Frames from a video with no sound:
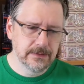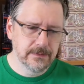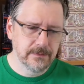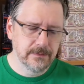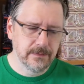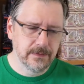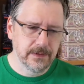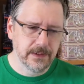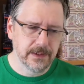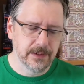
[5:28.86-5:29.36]

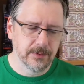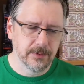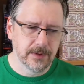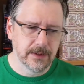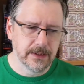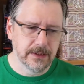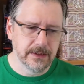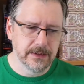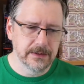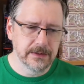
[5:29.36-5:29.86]
There
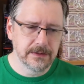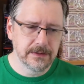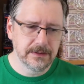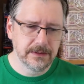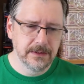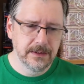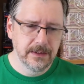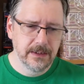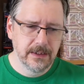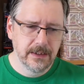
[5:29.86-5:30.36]
was
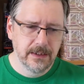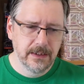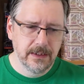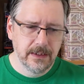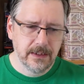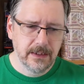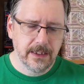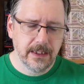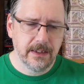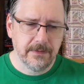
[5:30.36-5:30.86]

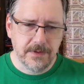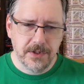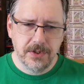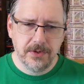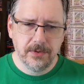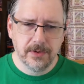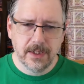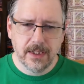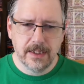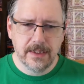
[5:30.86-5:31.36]
kind of 2
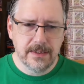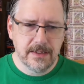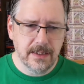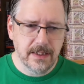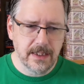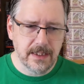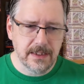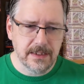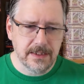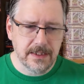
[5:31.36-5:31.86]
lines that I
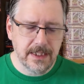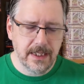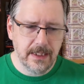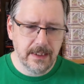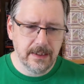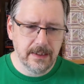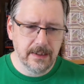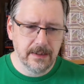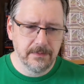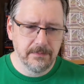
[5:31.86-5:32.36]
could
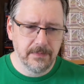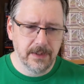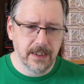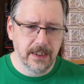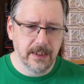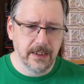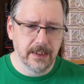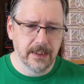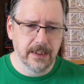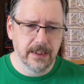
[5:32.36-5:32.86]
take,
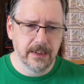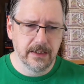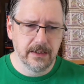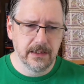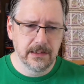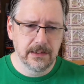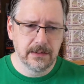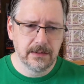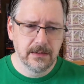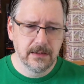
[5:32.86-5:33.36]

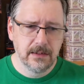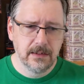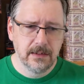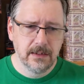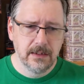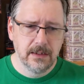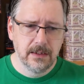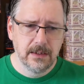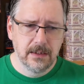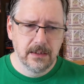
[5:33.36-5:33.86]
and
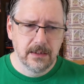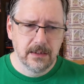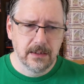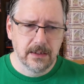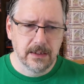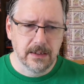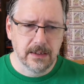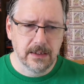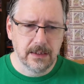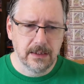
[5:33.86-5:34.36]

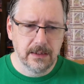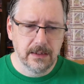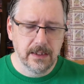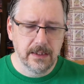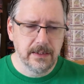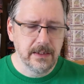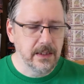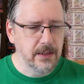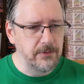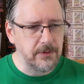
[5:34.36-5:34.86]
I
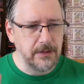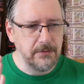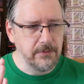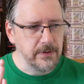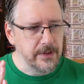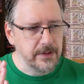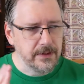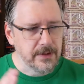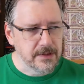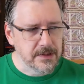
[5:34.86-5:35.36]
think I went
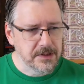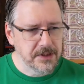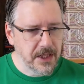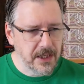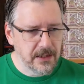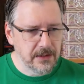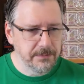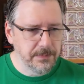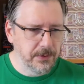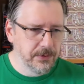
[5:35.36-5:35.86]
with the
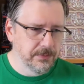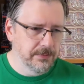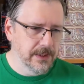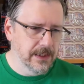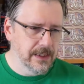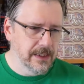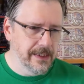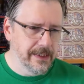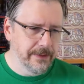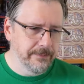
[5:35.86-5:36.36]
Sonic Boom
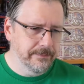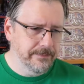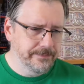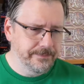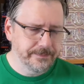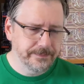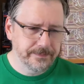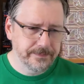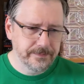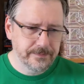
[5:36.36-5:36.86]
line,
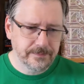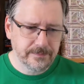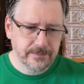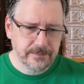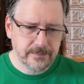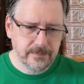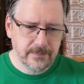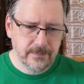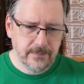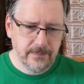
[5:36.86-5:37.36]

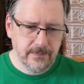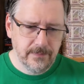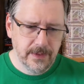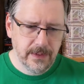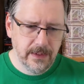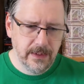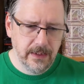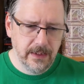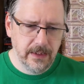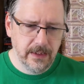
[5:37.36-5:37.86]

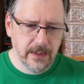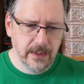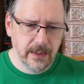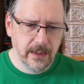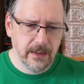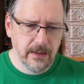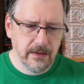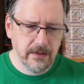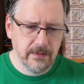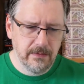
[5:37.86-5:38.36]

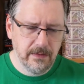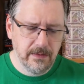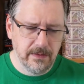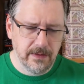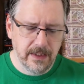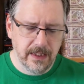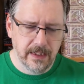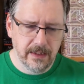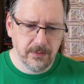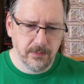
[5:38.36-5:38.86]
and
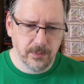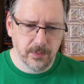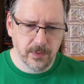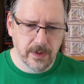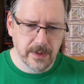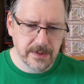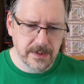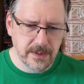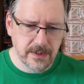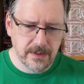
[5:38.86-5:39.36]
that
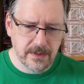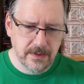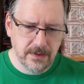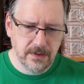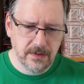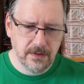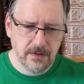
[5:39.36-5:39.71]
wasn't